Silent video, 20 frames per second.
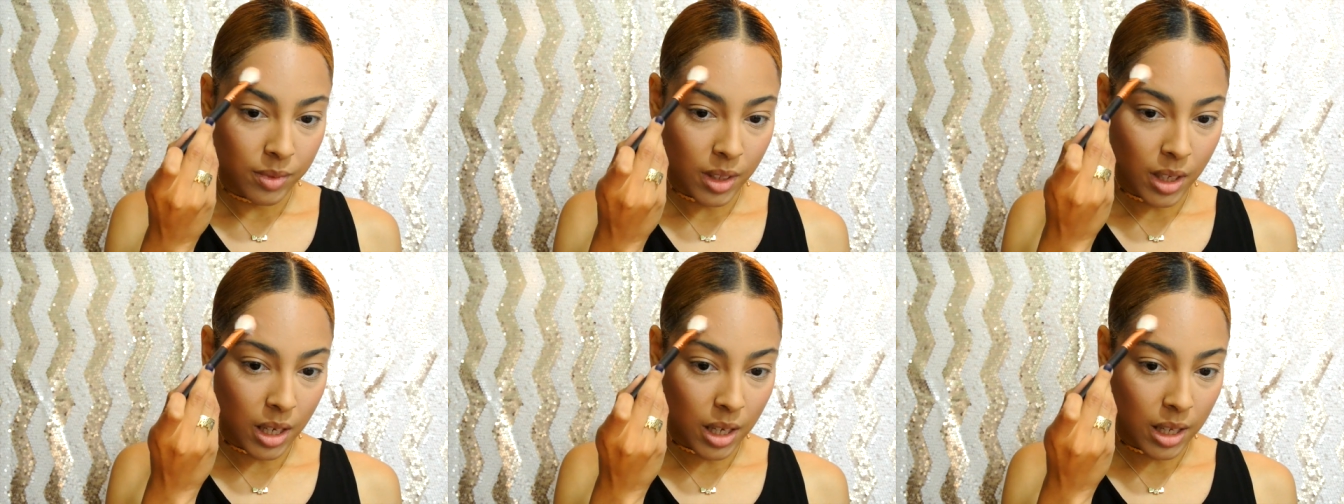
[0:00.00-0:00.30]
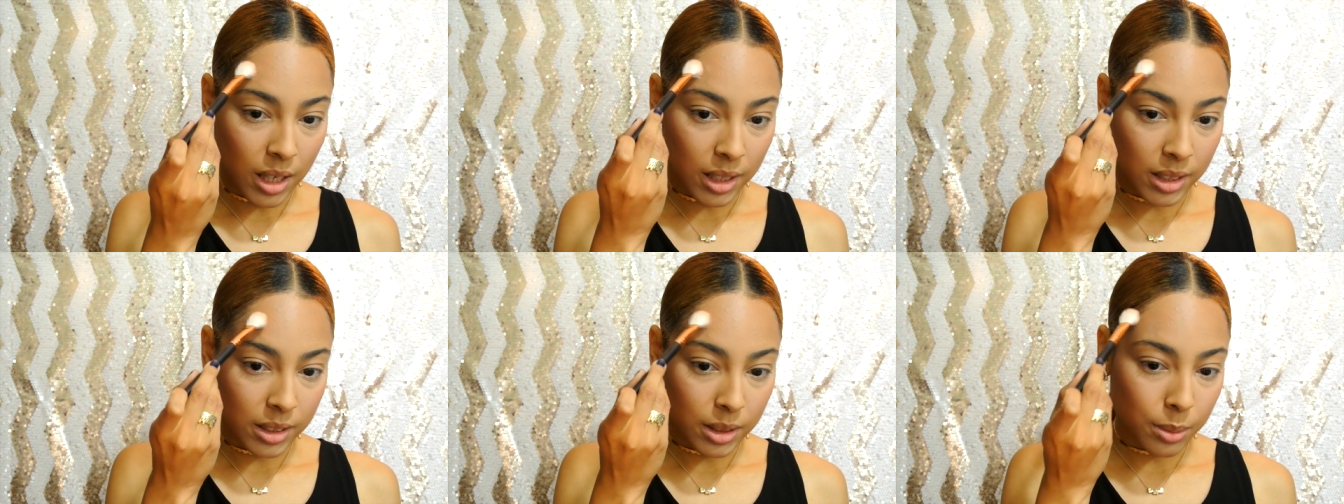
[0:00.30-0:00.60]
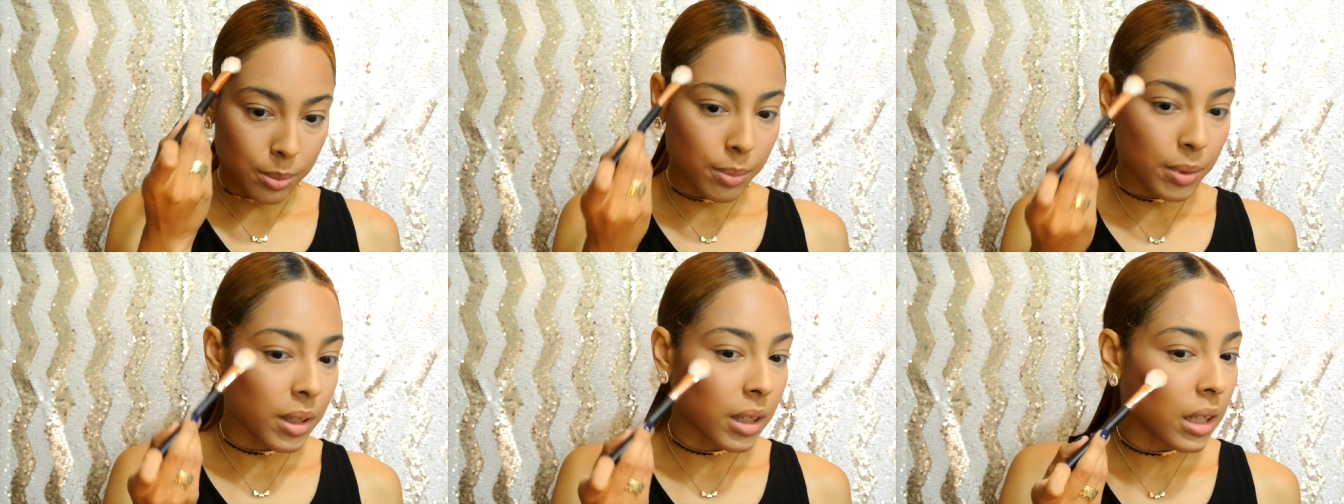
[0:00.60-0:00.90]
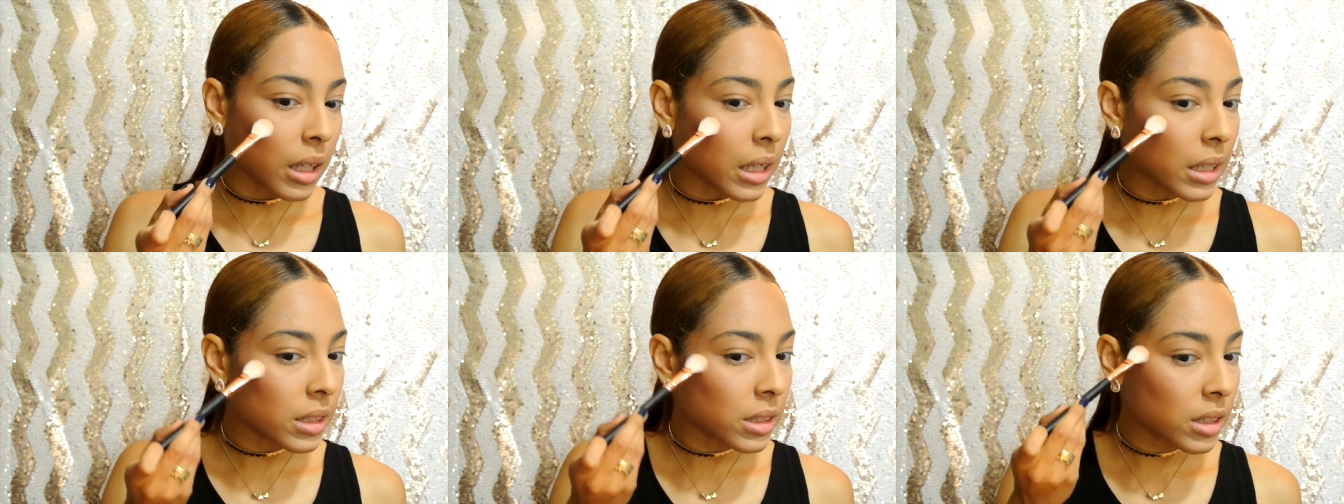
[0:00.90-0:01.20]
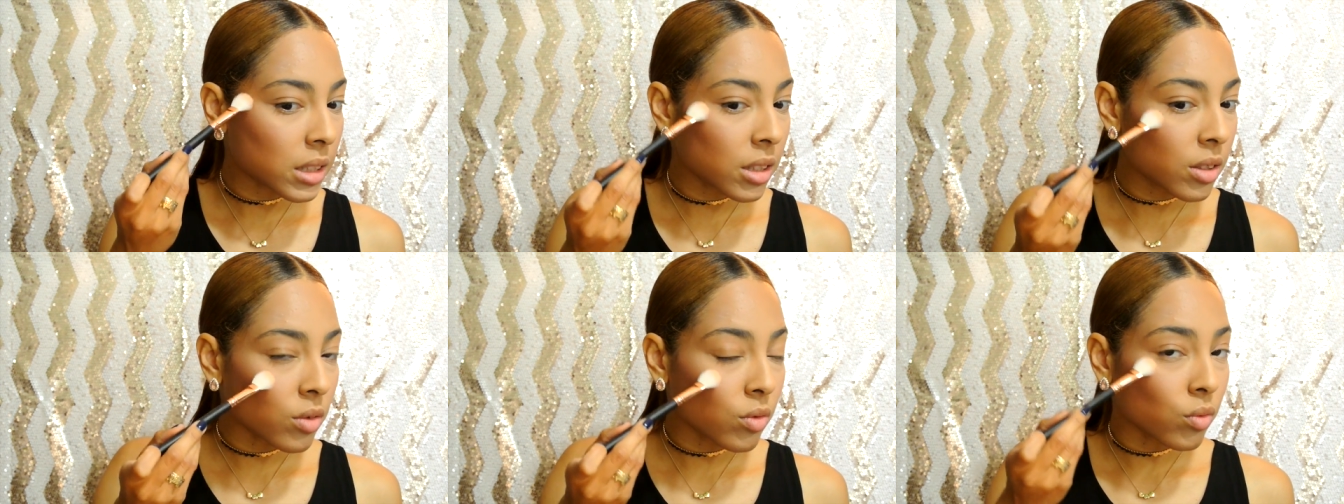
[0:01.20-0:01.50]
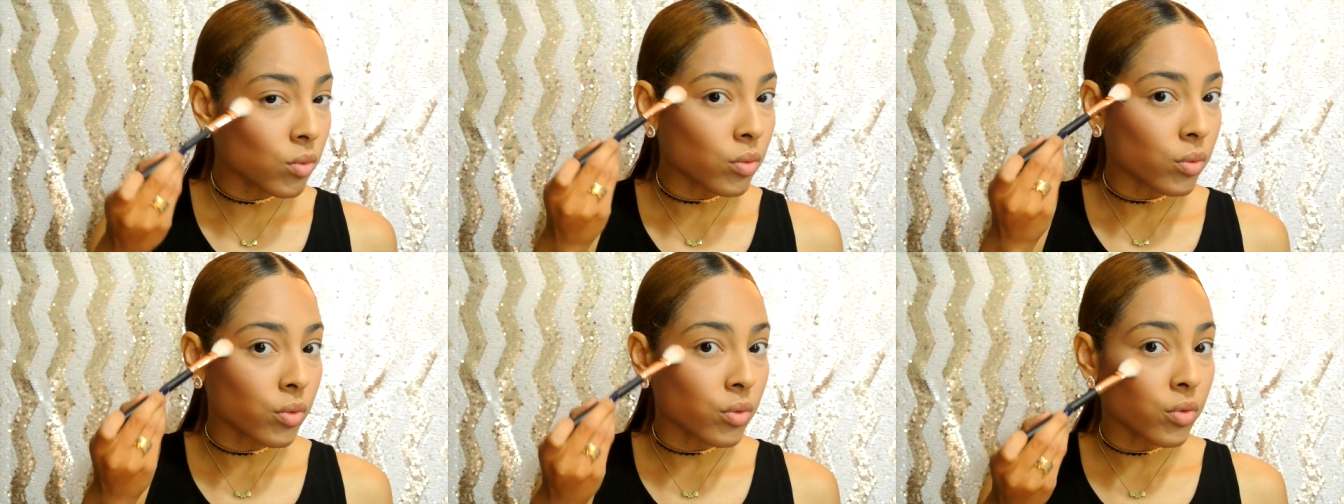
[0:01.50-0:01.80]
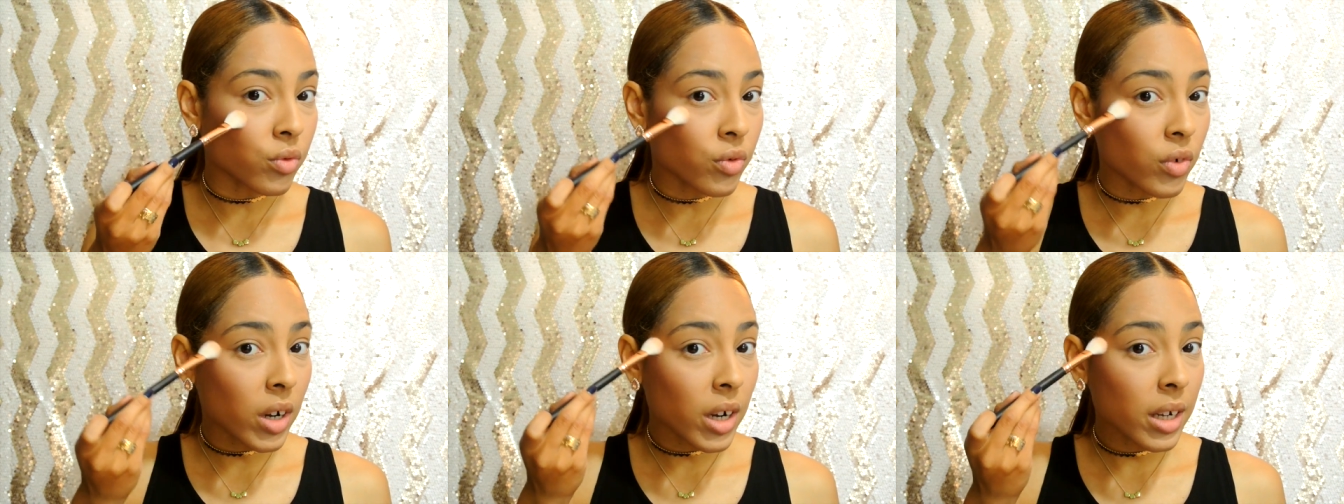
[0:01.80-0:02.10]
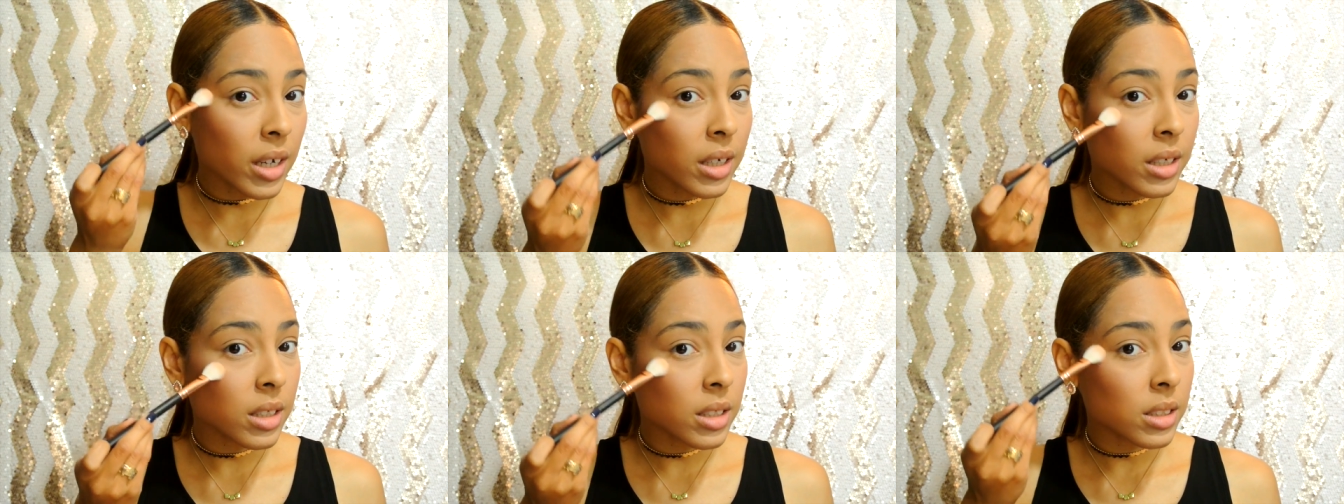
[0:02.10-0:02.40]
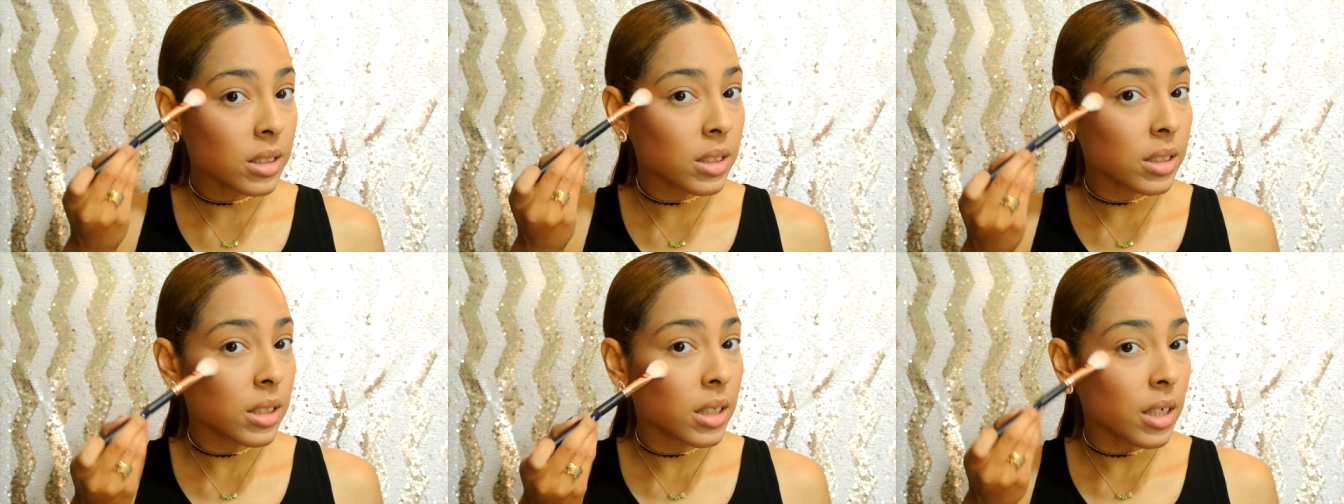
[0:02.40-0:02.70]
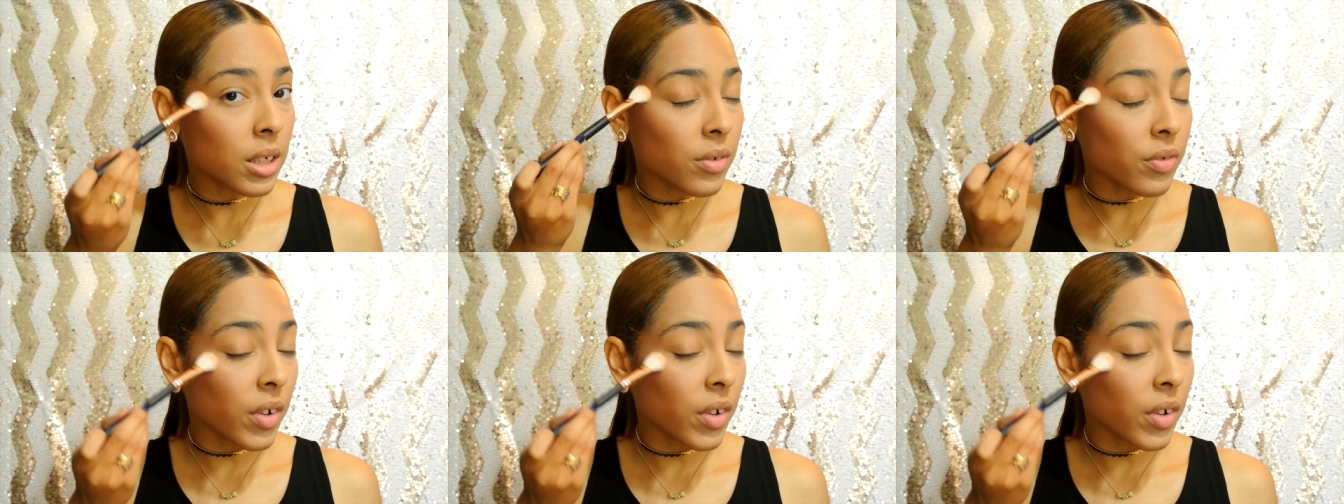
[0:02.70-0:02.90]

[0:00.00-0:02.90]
I like to place it sitting